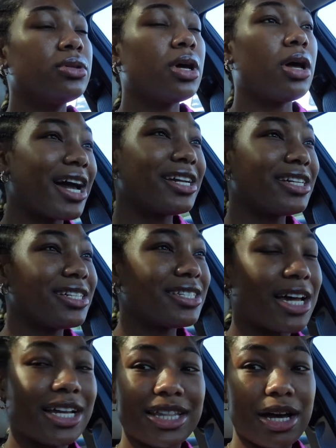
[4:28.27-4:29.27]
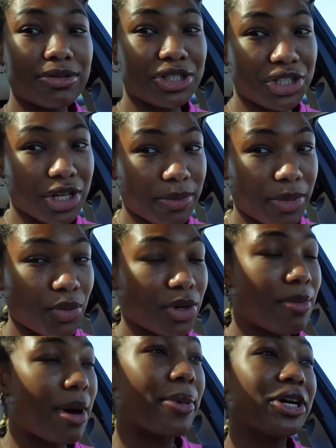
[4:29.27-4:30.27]
I kind of decided that was just gonna be
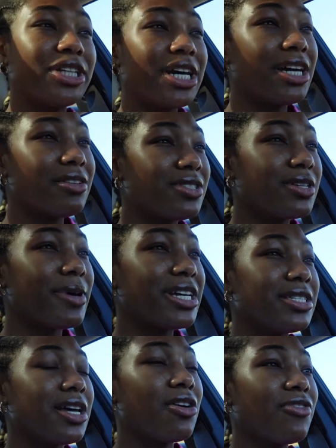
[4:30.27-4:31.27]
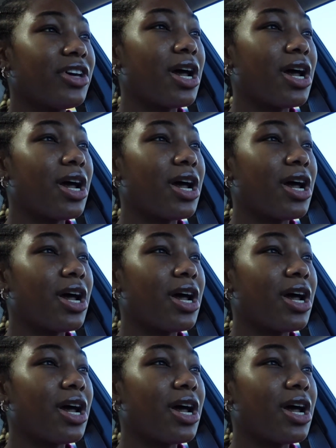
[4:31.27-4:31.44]
one of my birthday gifts to myself,